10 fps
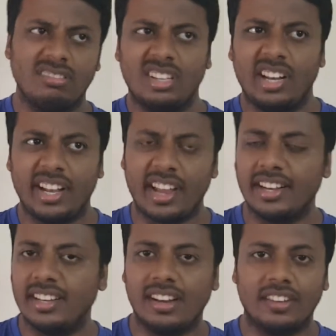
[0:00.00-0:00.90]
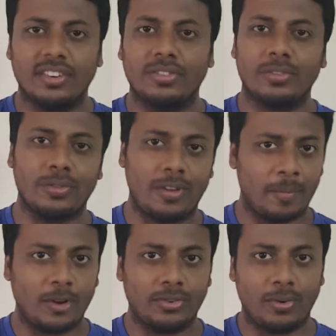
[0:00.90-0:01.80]
the late 1900s or so, I'm
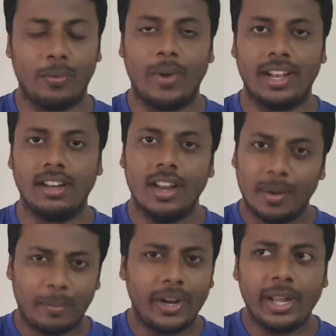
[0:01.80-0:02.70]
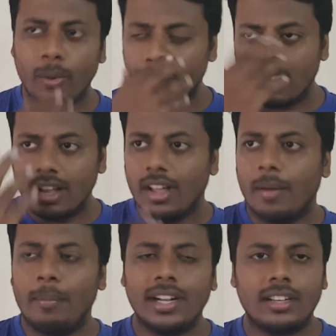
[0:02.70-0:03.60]
not sure when. Pretty
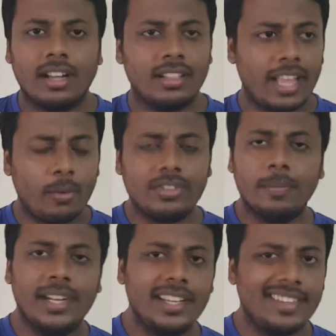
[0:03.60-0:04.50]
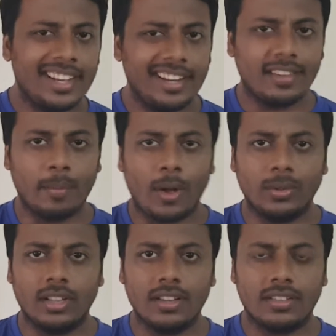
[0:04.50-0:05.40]
old, but there was a mini-series
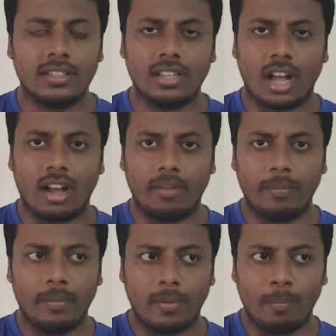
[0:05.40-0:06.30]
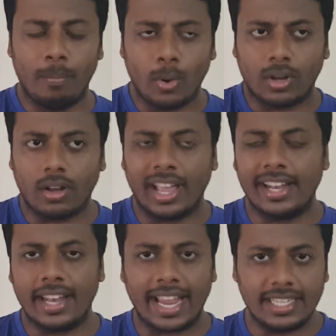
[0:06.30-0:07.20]
about this book
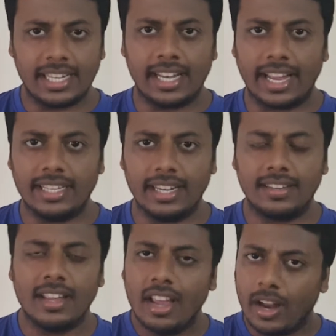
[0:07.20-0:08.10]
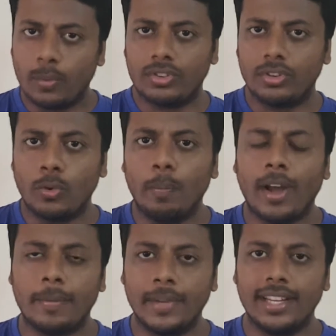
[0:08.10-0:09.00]
in 1990s. It was a
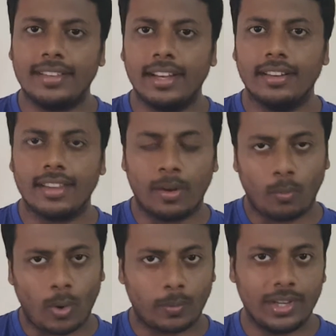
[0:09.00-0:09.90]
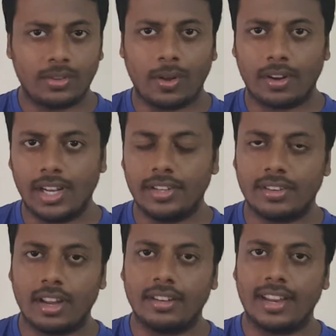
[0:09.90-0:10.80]
two-part mini-series, and what we saw
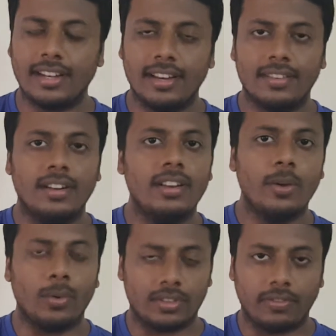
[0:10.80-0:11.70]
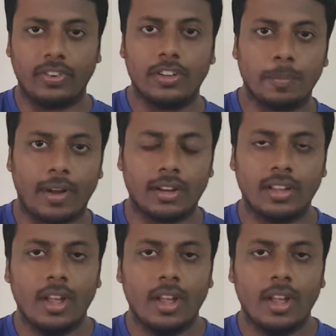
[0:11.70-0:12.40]
released 10 days earlier was the first part